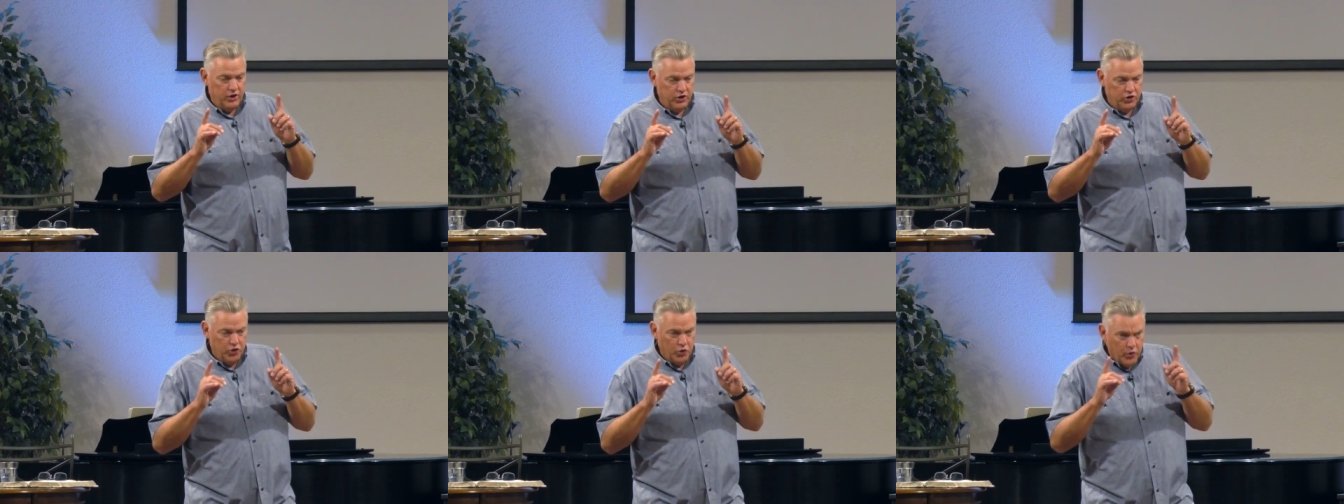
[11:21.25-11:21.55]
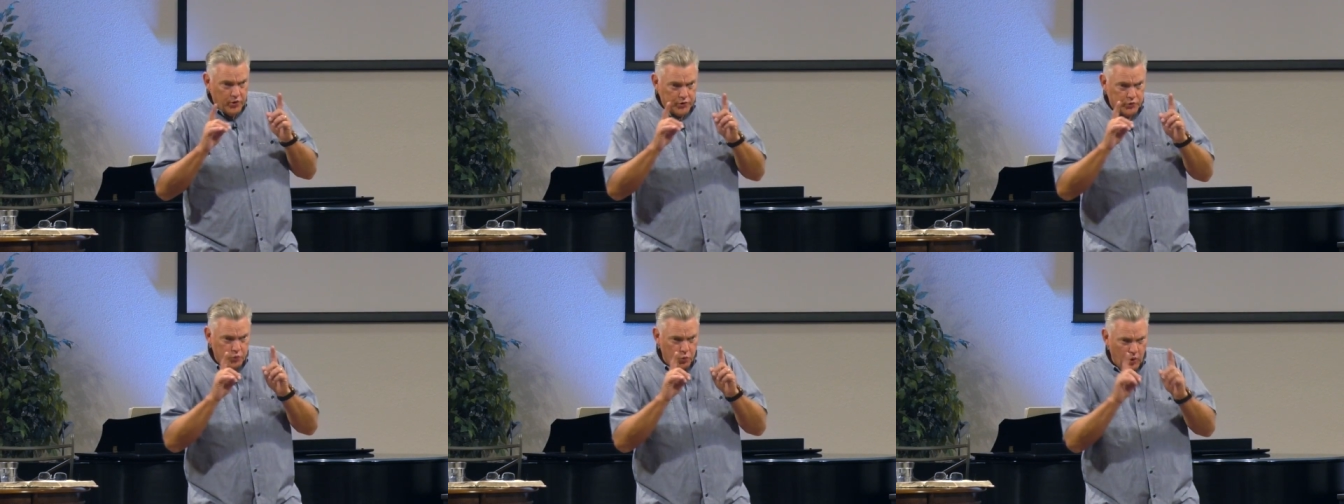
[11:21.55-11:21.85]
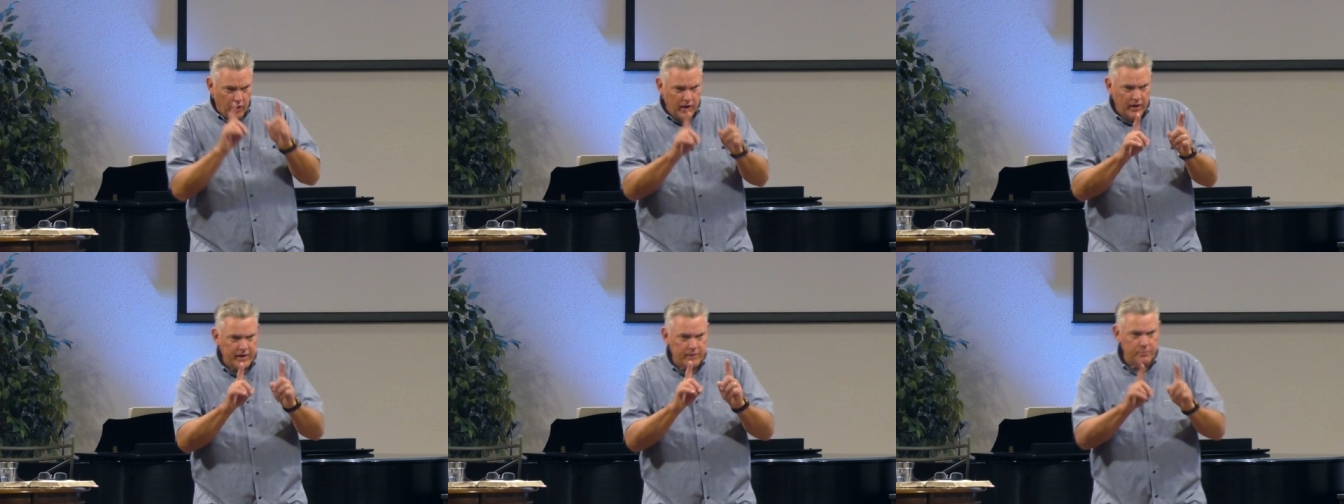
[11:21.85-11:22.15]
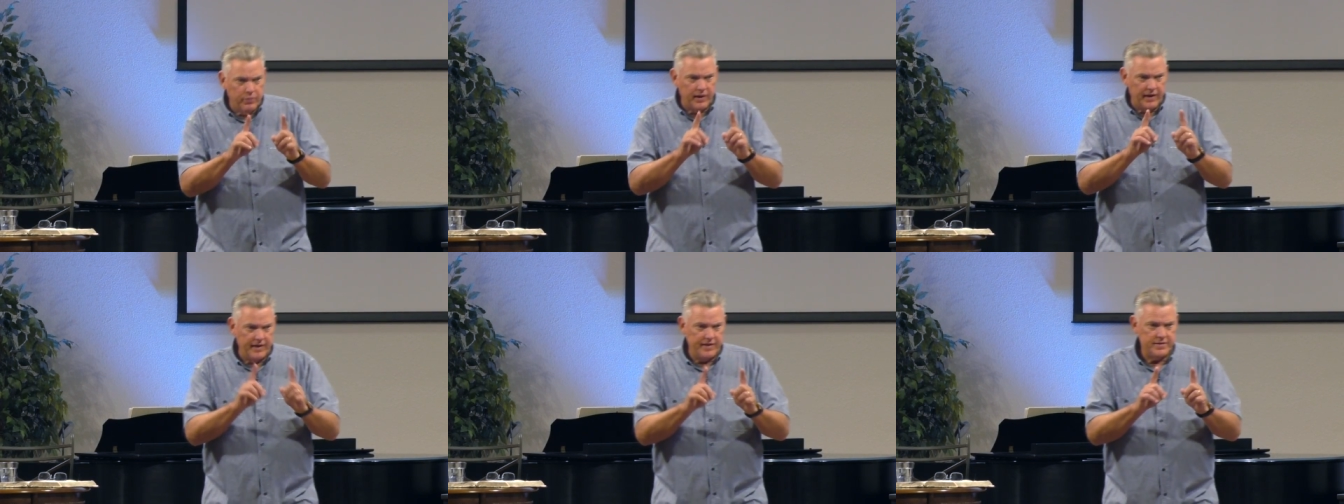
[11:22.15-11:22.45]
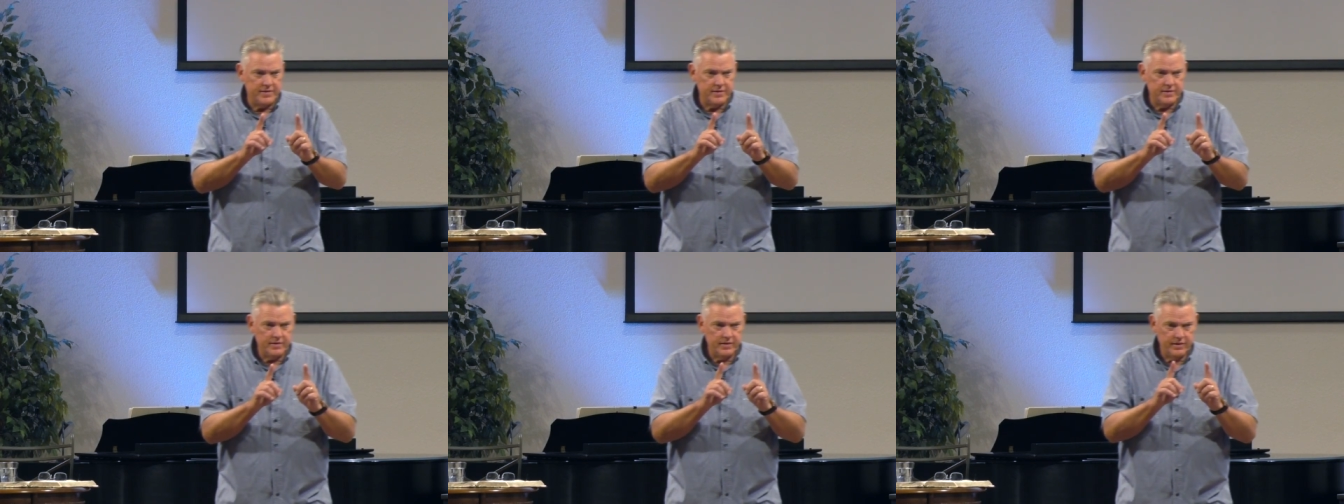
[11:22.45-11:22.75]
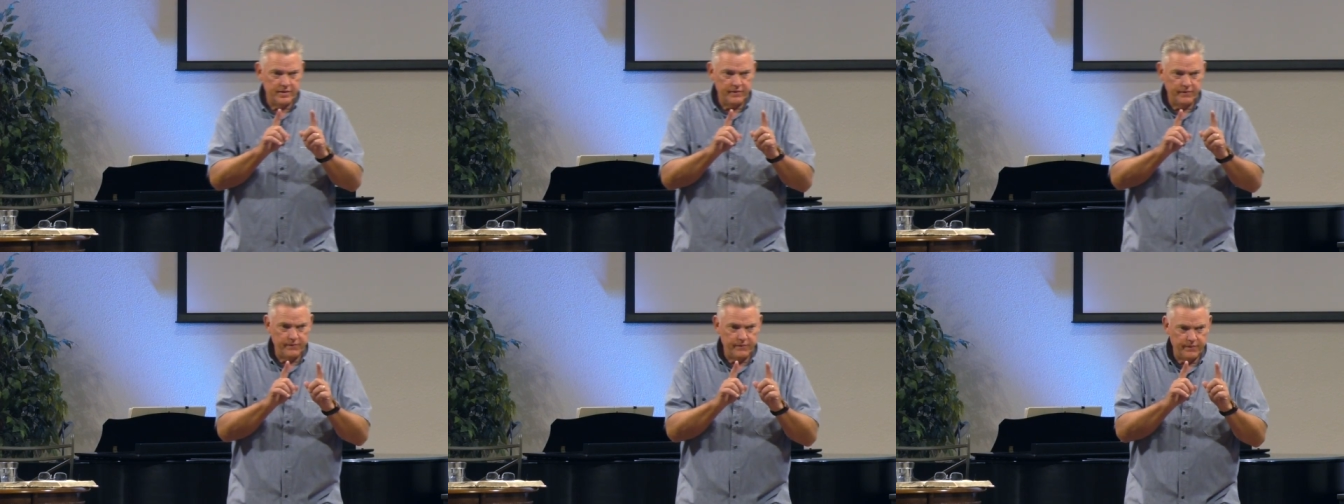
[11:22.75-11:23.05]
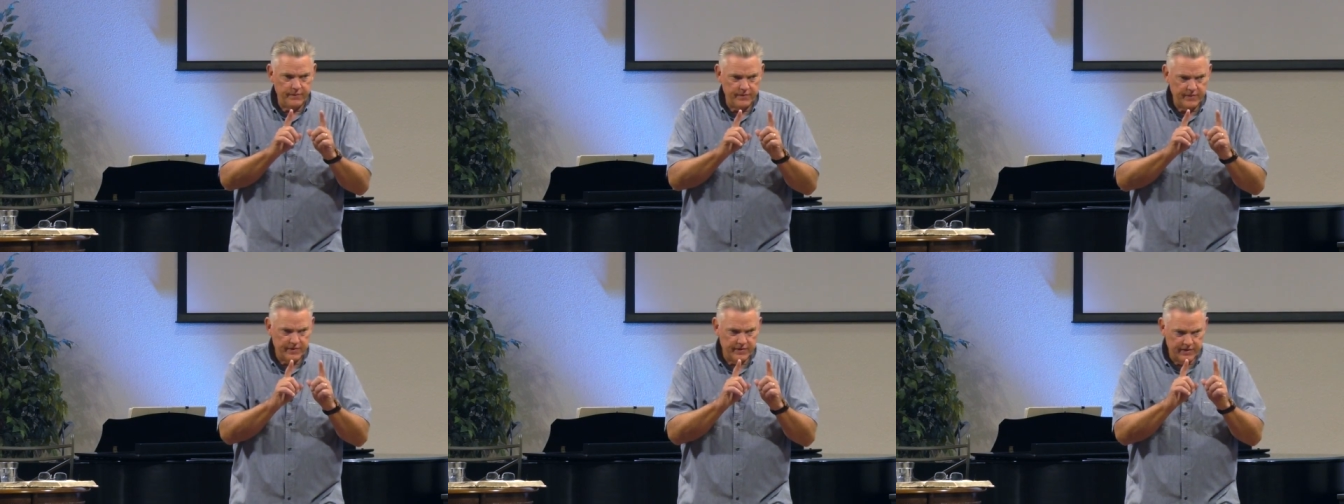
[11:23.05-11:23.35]
You're a dwelling place.
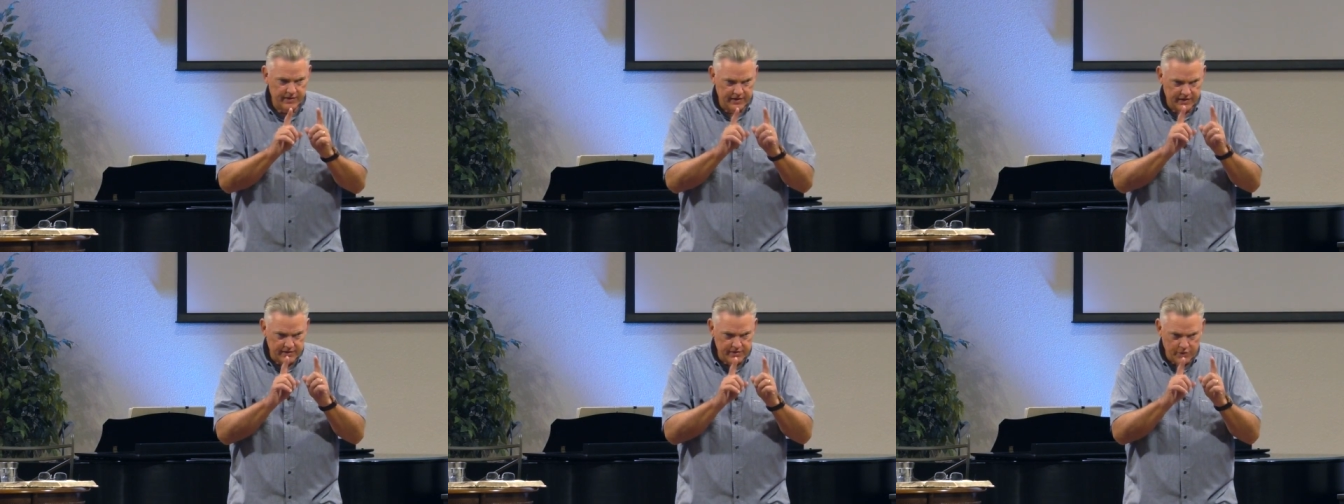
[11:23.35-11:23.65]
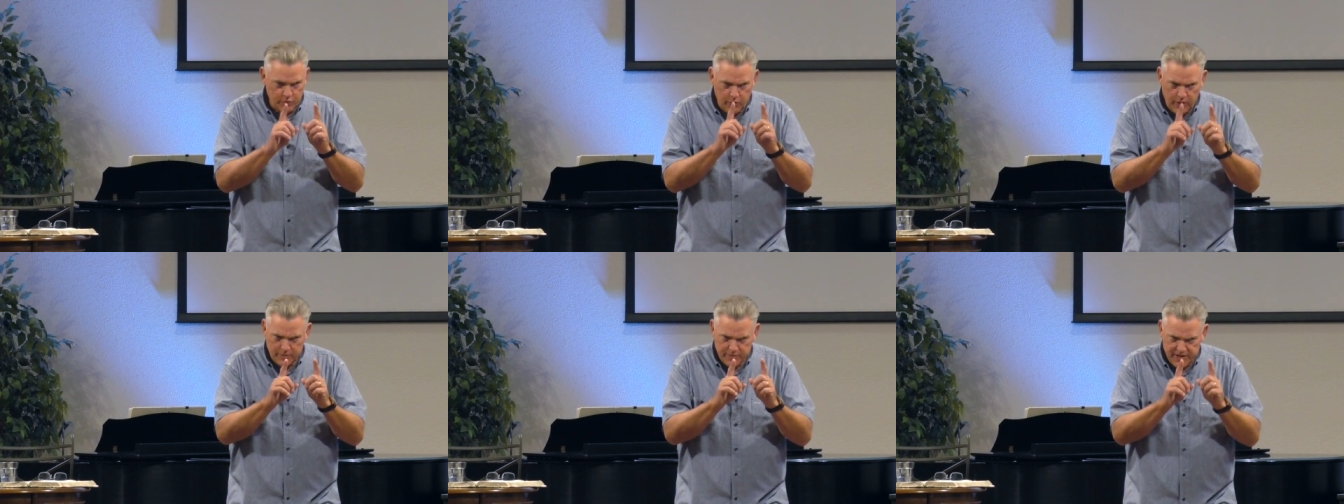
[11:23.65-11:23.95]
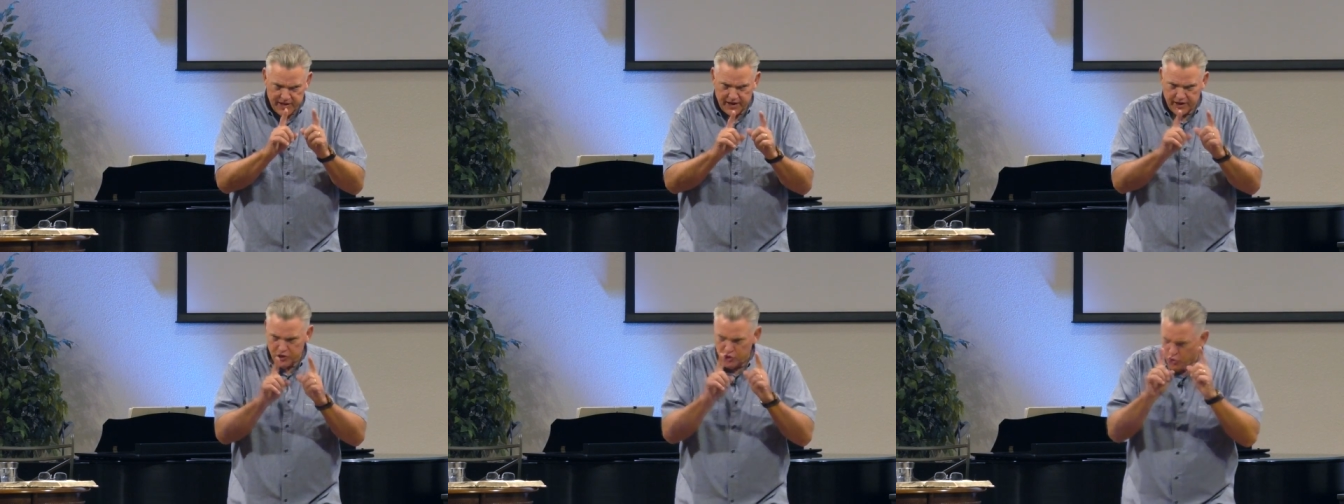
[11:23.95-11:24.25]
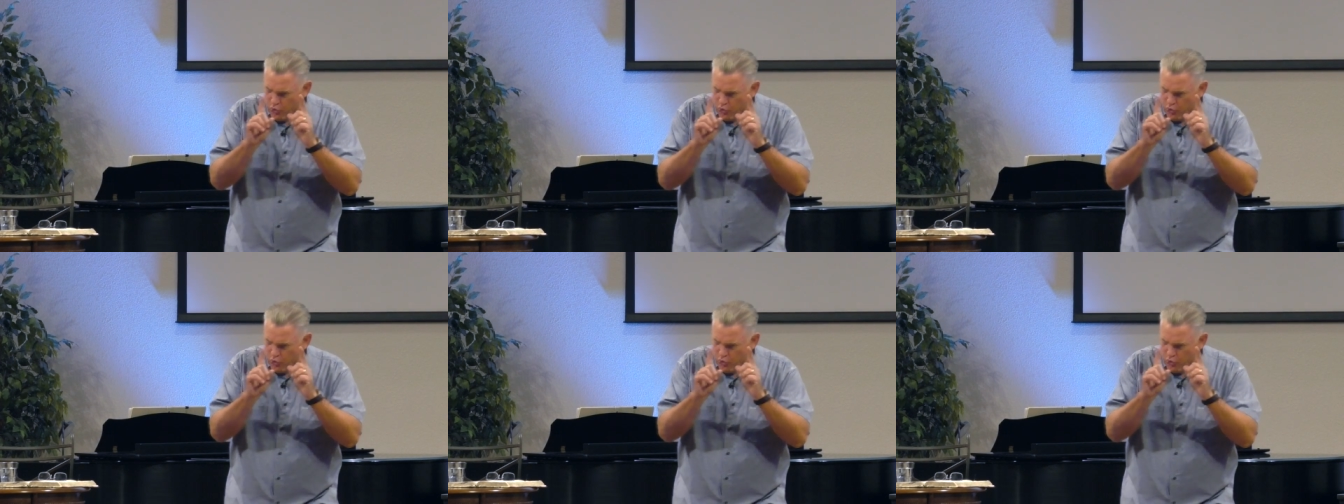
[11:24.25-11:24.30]
Listen to what I'm saying.